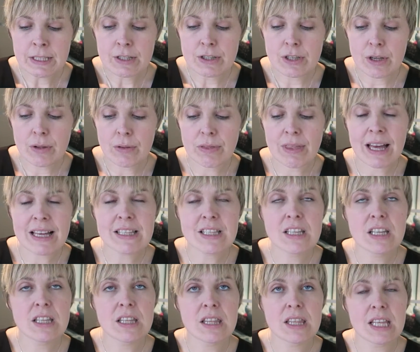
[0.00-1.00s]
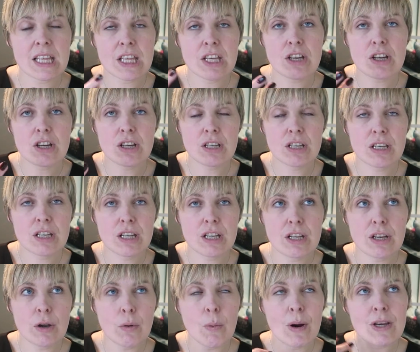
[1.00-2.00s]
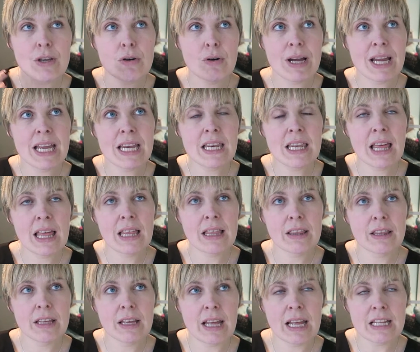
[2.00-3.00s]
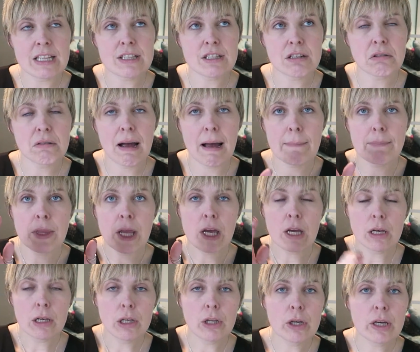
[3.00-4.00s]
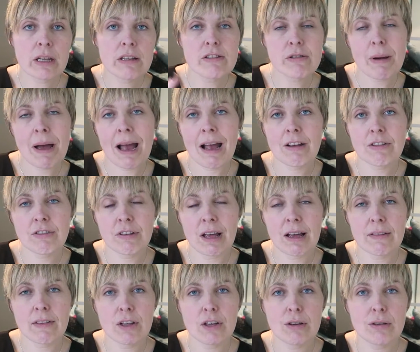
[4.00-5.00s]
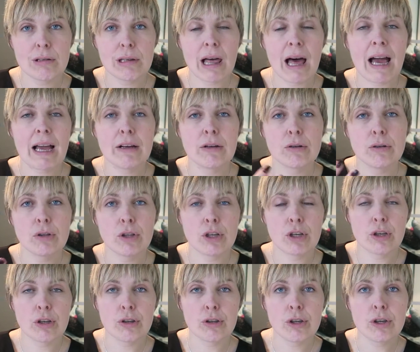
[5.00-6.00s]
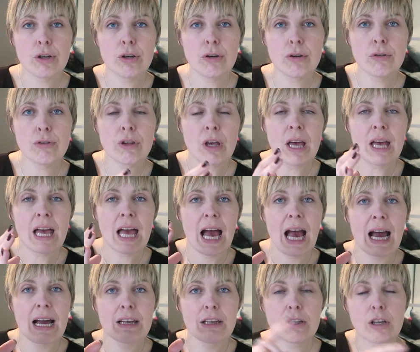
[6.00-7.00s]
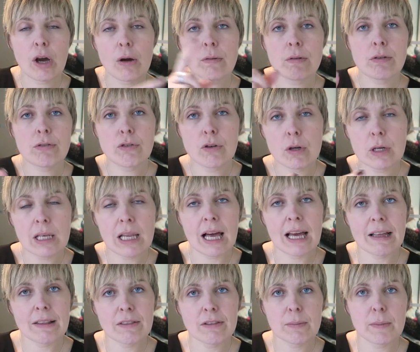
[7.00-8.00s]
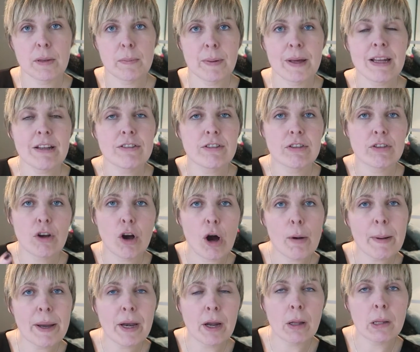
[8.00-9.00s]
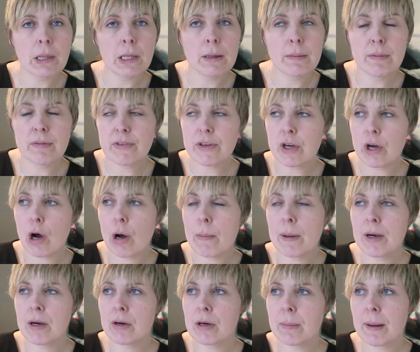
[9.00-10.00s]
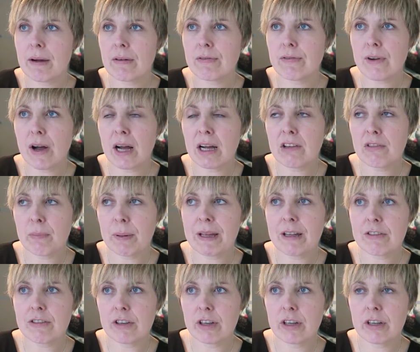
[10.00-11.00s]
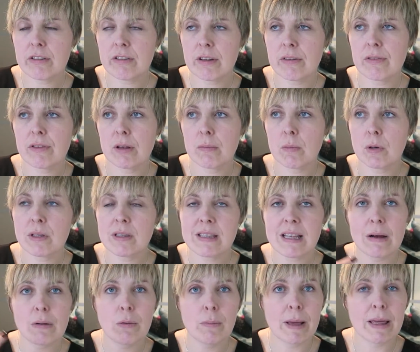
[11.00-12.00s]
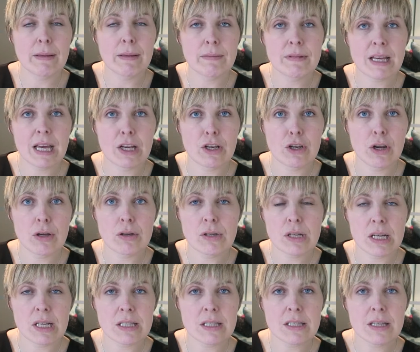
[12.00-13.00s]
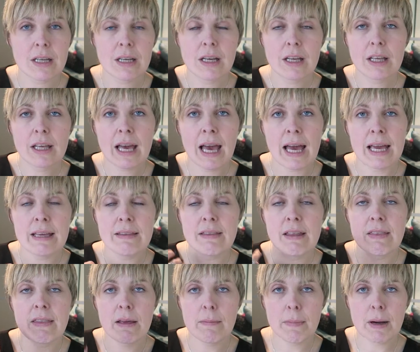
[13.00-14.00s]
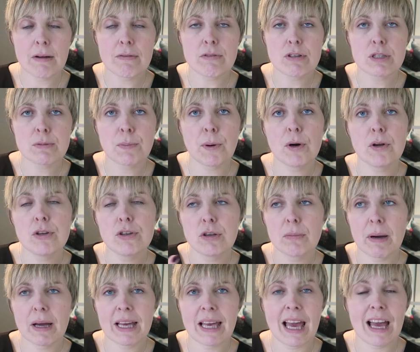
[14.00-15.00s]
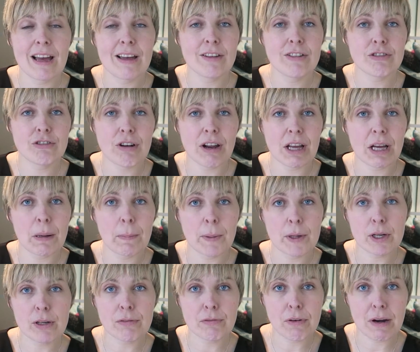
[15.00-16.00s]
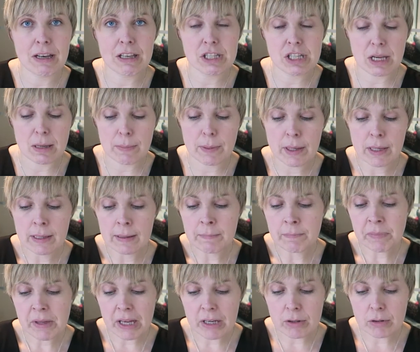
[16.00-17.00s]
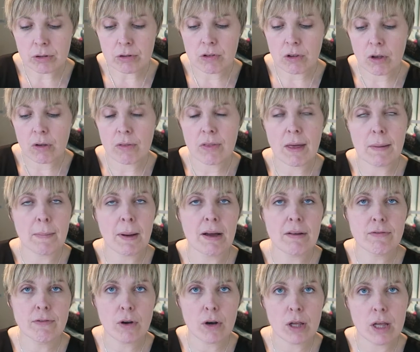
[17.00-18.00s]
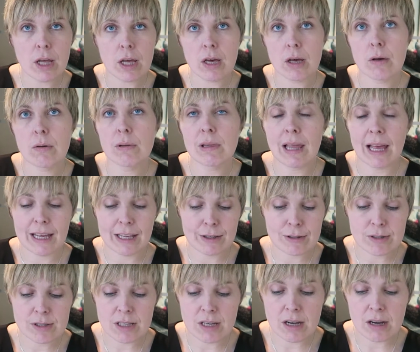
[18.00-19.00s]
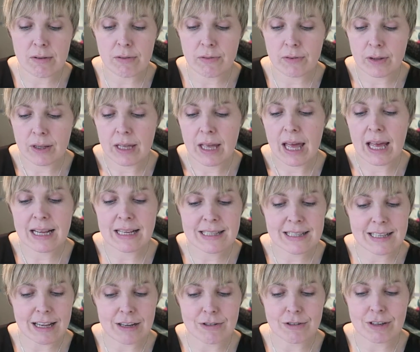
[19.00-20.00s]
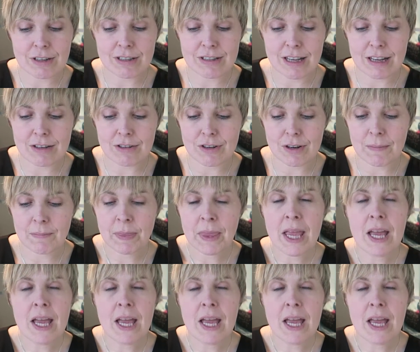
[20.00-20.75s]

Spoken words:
So that's another thing. You can, when you're in that Instagram, look into a hashtag that you like or that you use, and go through and like some of the pictures, comment on them. If you comment on about 5 pictures of someone's, that will them take notice. Okay, and then they might respond, you might strike up a good friendship, and also they might follow you, like your stuff, etc, etc.